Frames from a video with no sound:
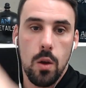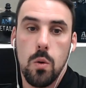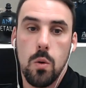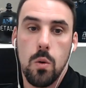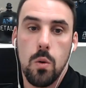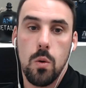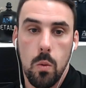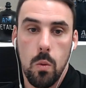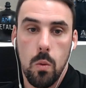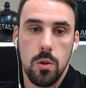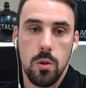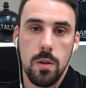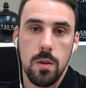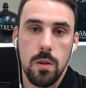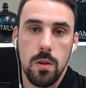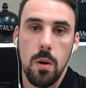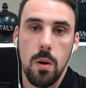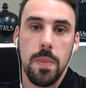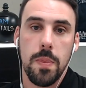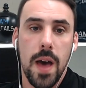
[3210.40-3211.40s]
you are watching
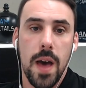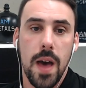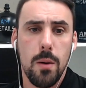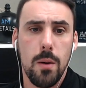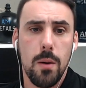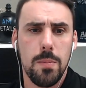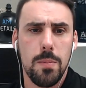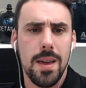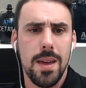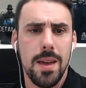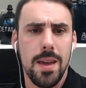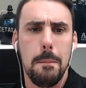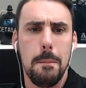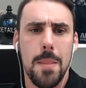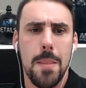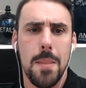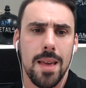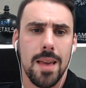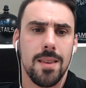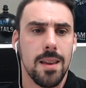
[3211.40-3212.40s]
from. That would be
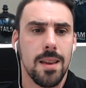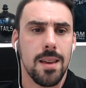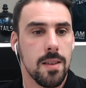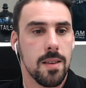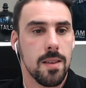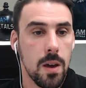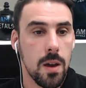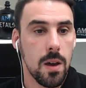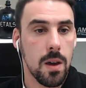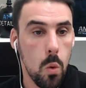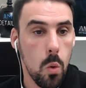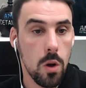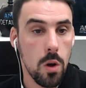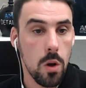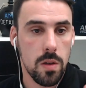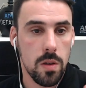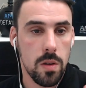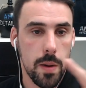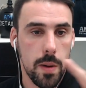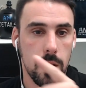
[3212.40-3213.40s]
amazing because I can watch
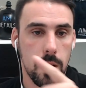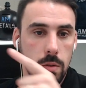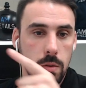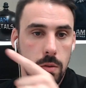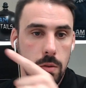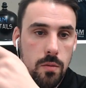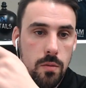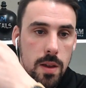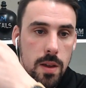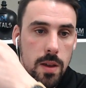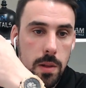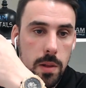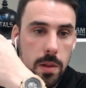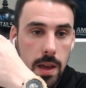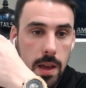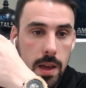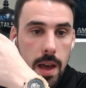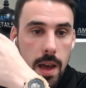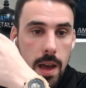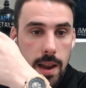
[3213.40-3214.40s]
this back on the replay
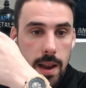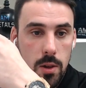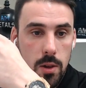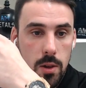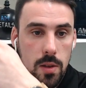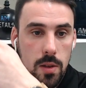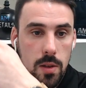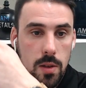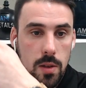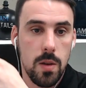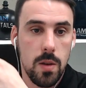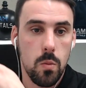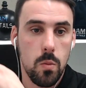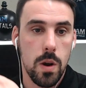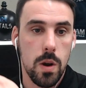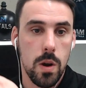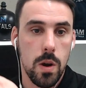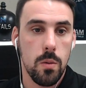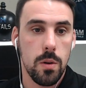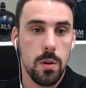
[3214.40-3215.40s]
and actually see
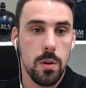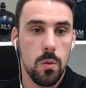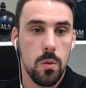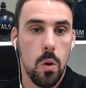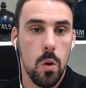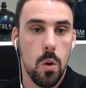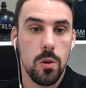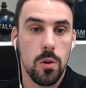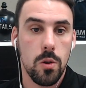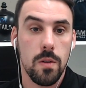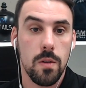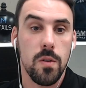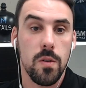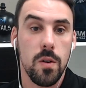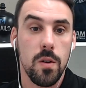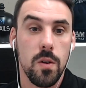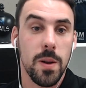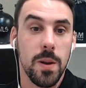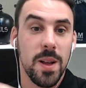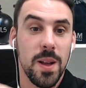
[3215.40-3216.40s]
where were you watching
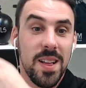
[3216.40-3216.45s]
from.